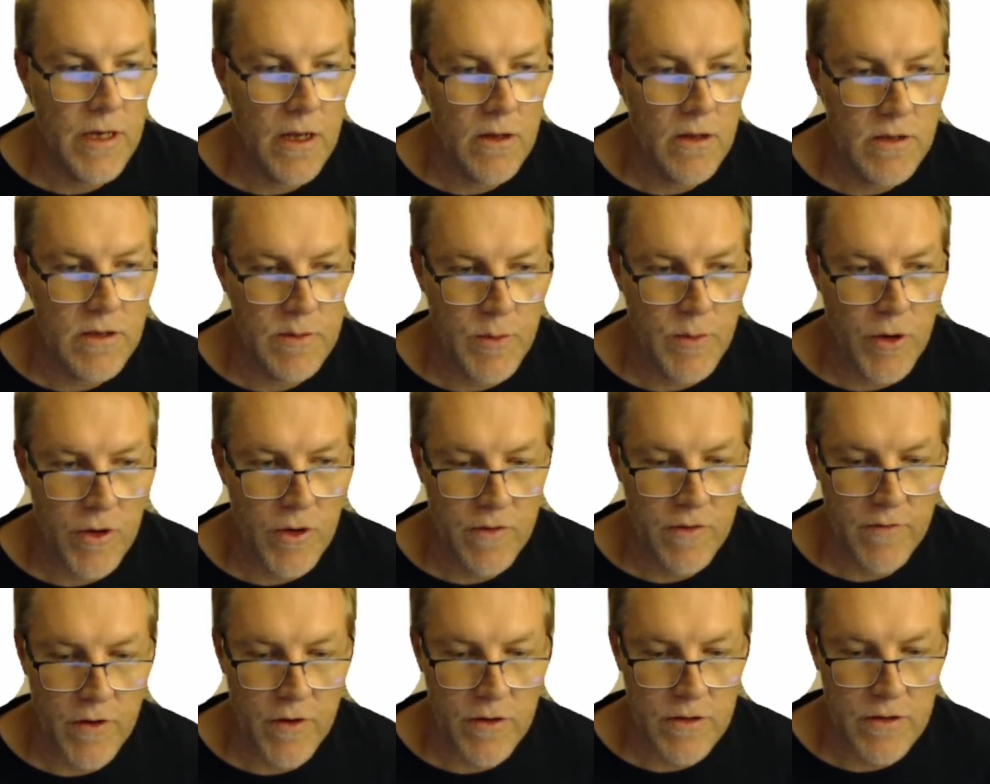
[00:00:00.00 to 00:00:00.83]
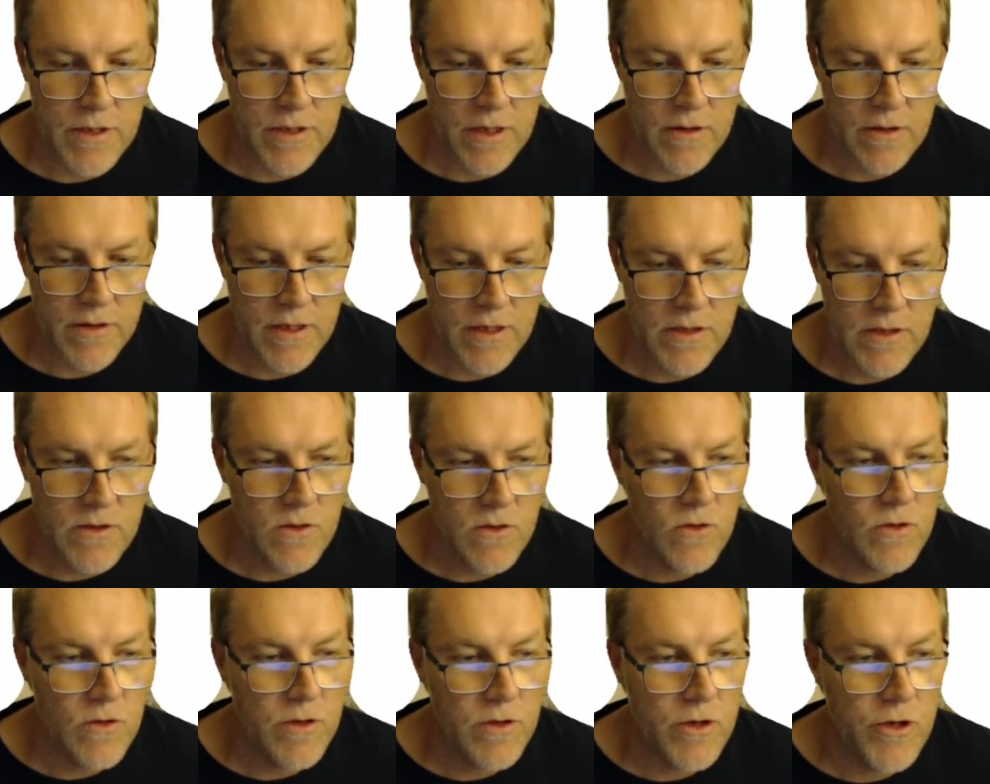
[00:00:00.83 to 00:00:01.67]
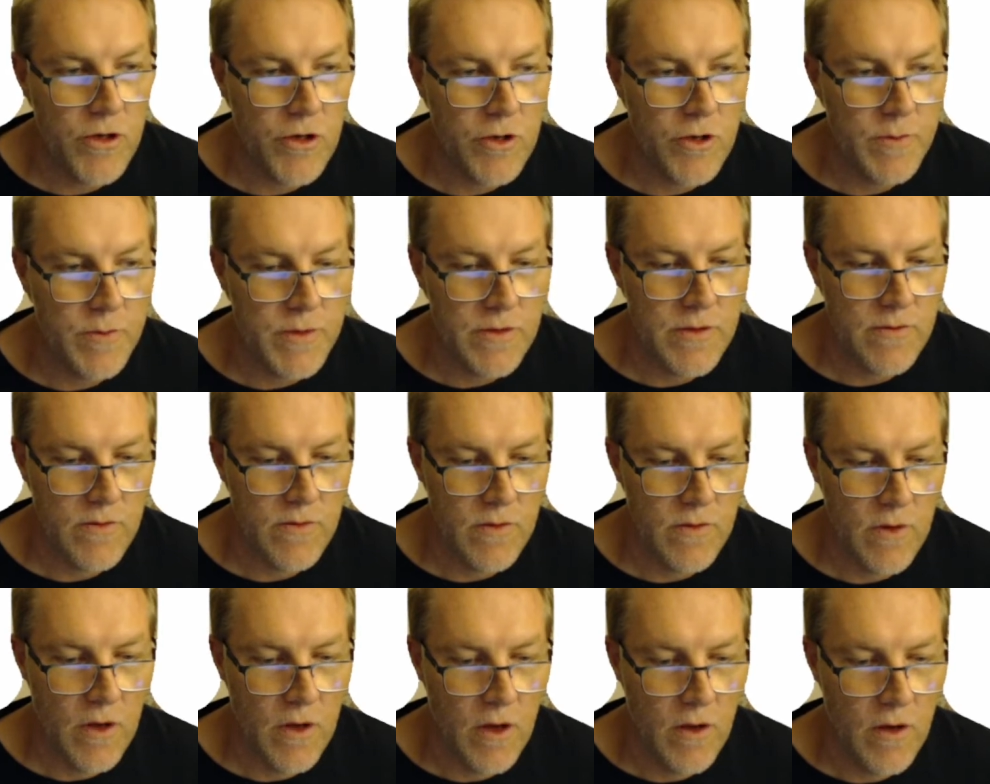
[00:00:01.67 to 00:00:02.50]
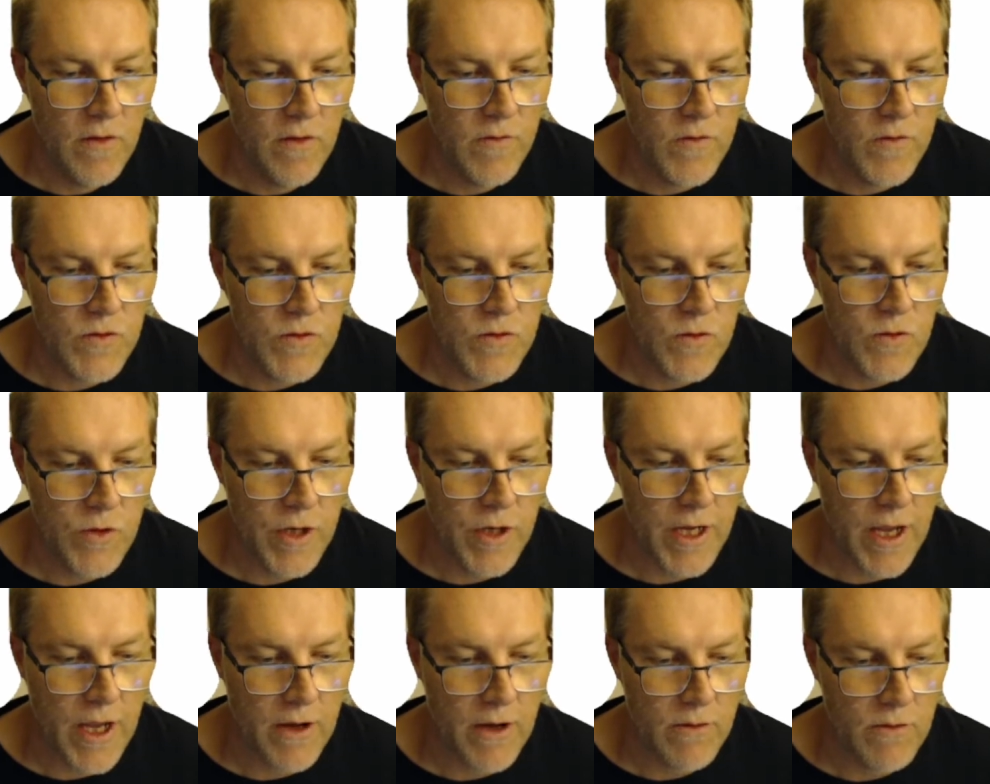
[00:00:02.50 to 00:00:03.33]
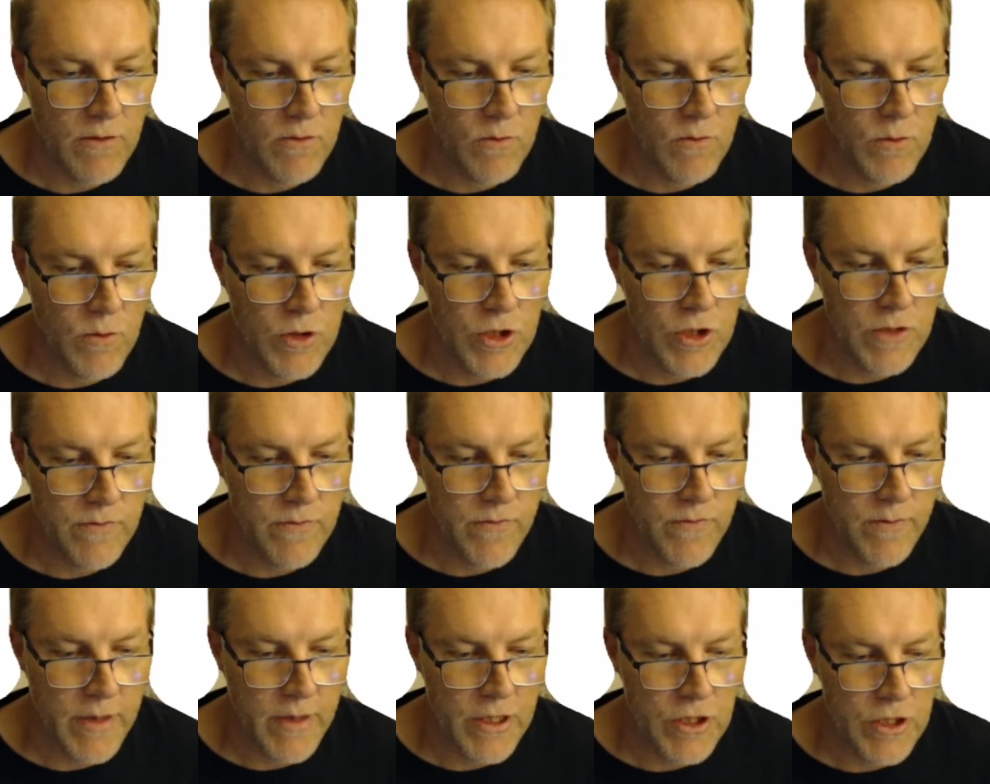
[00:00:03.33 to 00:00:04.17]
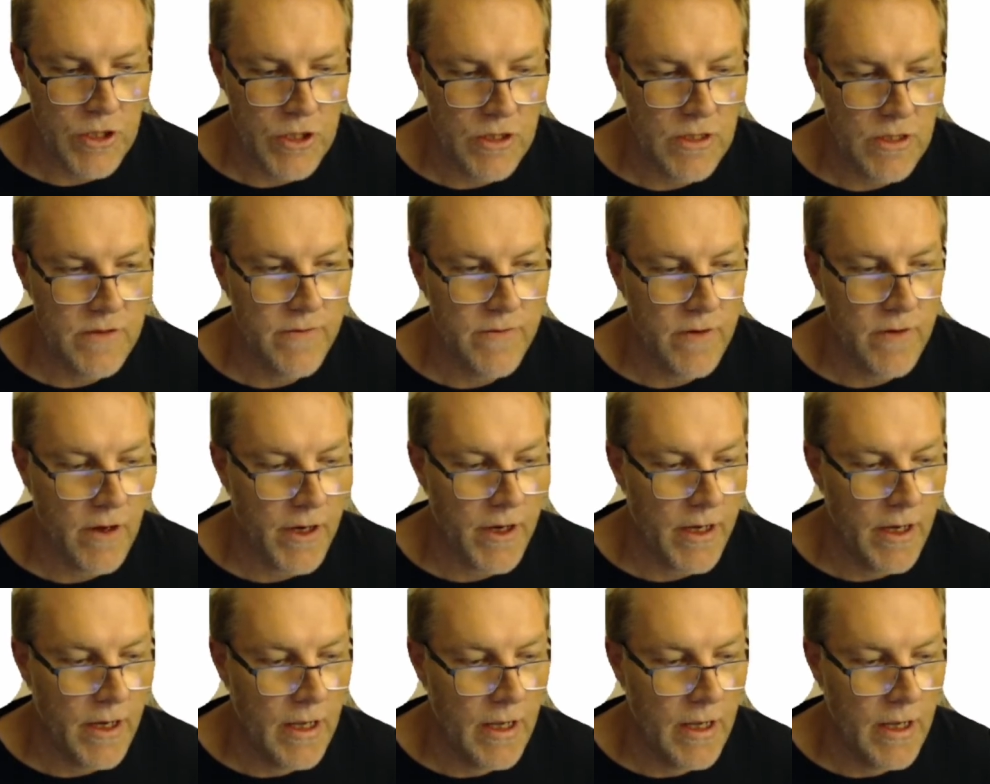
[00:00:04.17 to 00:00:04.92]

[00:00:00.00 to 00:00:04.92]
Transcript: It's part of hotel. These are all the groups for sorting out which information is flying.